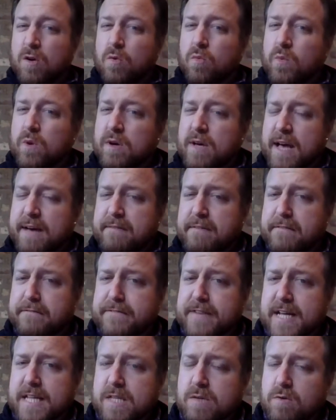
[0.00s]
We'll have a
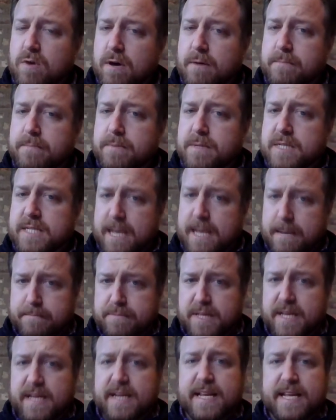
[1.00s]
follow-up
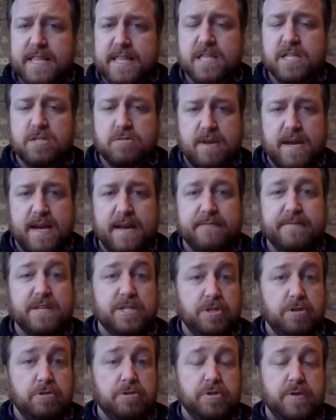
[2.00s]
template in the drive that
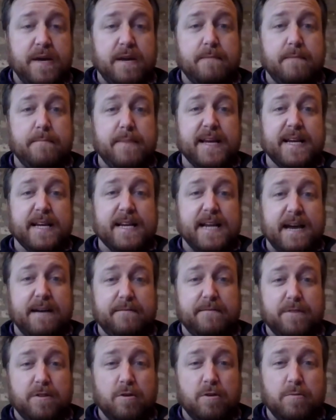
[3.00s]
shows you how to make an
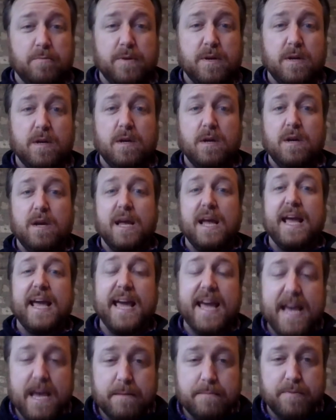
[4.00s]
envelope
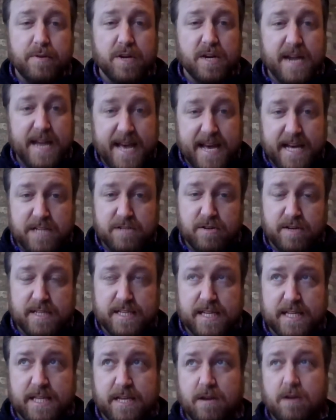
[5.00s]
and put an address
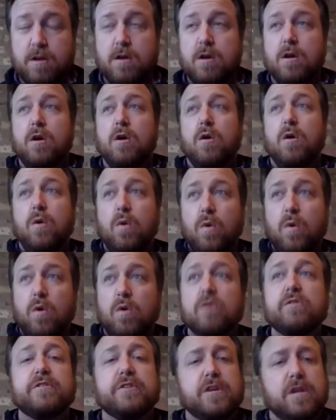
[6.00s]
on there.
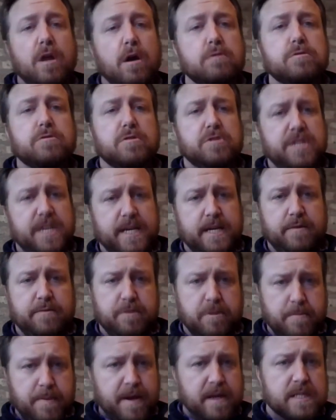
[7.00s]
Or you could also check in with
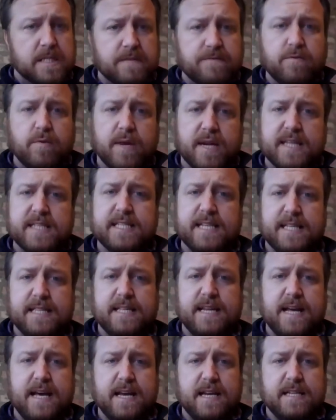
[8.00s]
your parents if you want to send
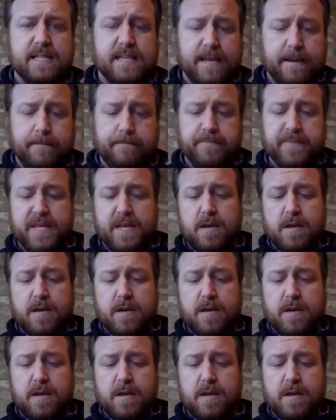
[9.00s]
it ahead of time.